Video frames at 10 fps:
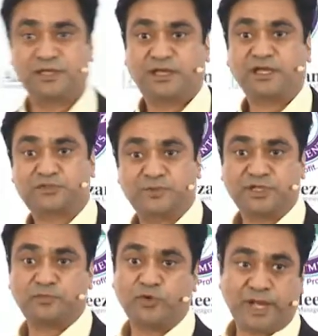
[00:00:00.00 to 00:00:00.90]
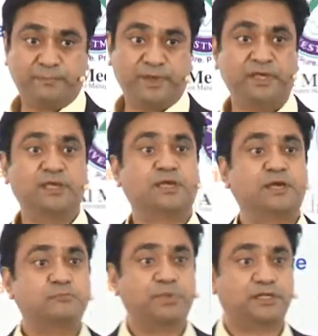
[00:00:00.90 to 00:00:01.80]
Customers are more happy,
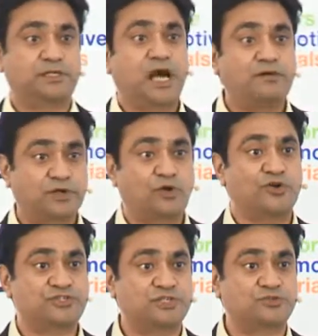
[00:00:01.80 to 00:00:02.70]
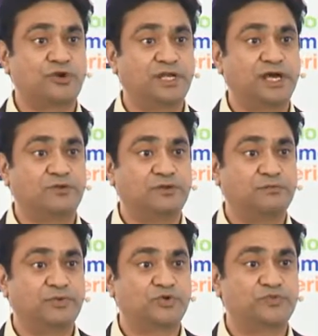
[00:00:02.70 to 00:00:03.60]
but our cost has gone down
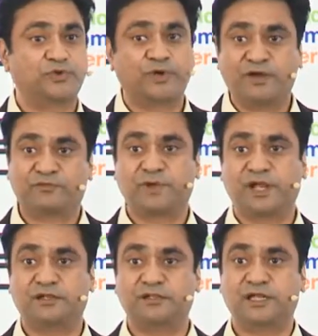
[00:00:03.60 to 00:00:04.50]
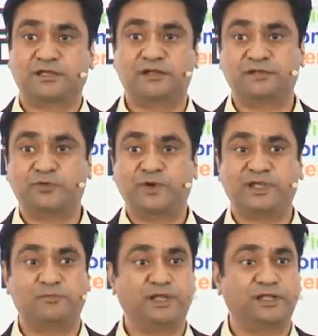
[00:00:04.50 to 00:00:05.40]
because we don't have to handle that
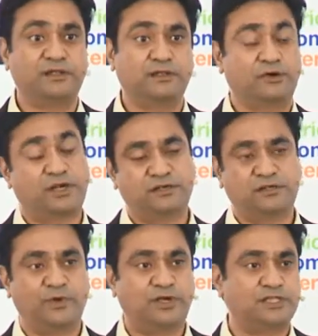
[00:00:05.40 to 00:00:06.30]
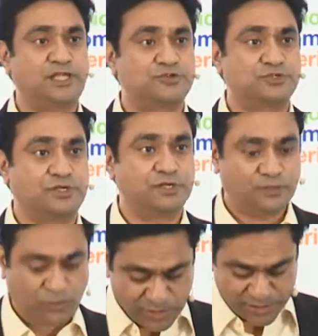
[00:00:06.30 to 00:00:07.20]
120 million or 120,000
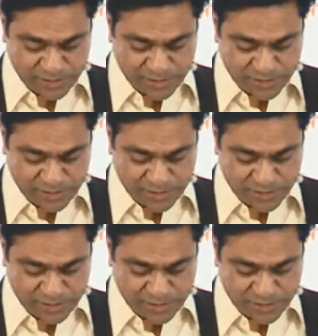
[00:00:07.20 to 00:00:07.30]
calls